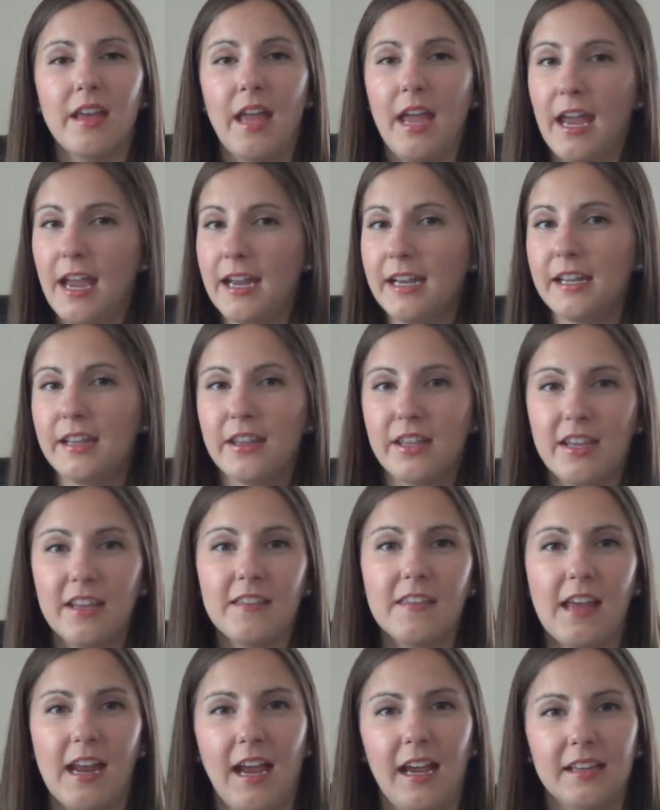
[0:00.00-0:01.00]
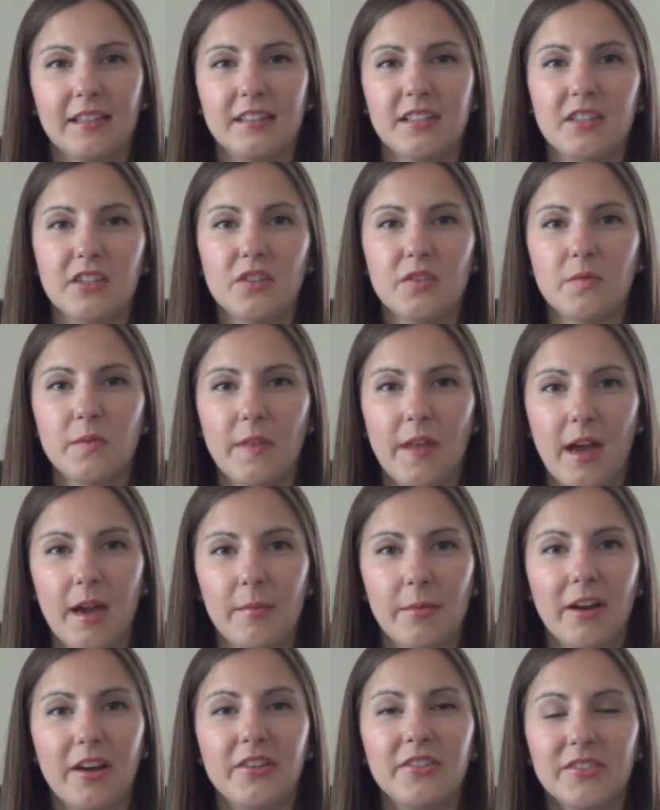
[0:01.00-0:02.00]
Anything that has to do with
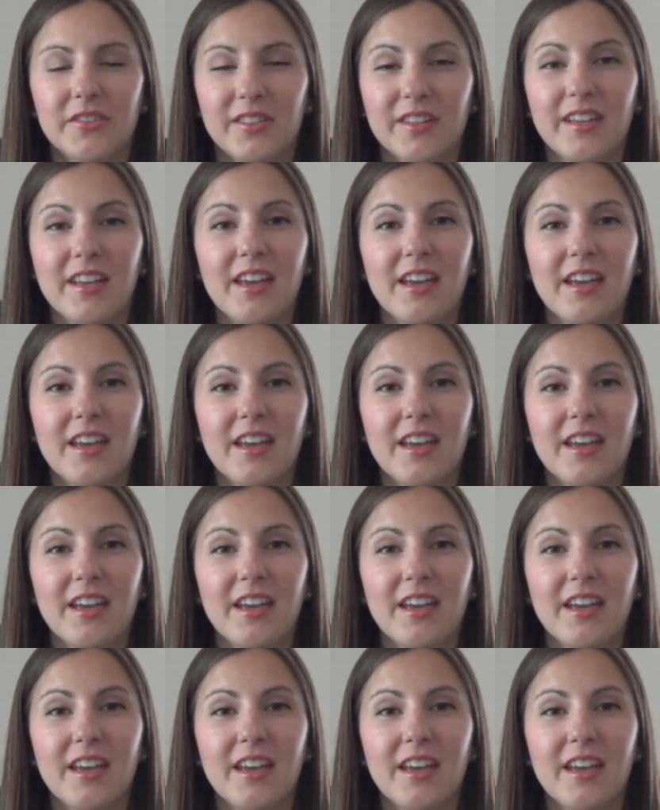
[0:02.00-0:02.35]
eyebrows.